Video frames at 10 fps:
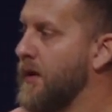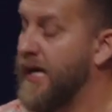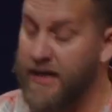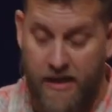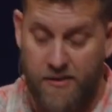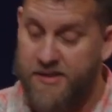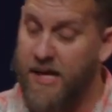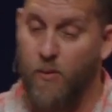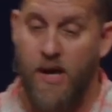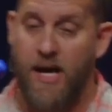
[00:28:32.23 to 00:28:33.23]
And I
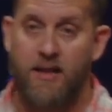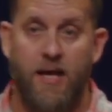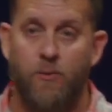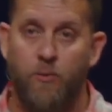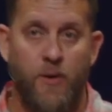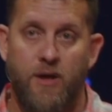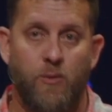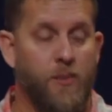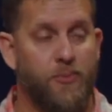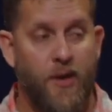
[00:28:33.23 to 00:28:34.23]
understand why. Like, we don't
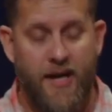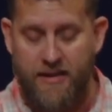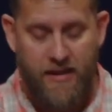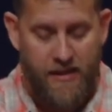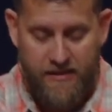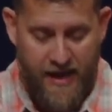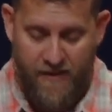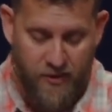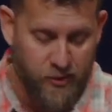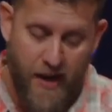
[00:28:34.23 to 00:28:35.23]
want pride to
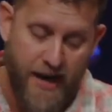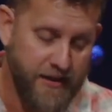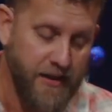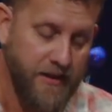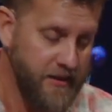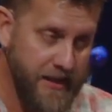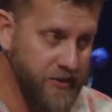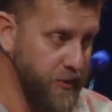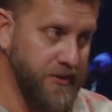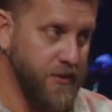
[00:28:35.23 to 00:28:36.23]
have a crack to
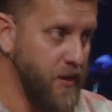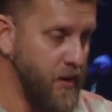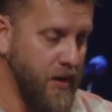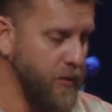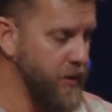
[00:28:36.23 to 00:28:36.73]
enter into our heart.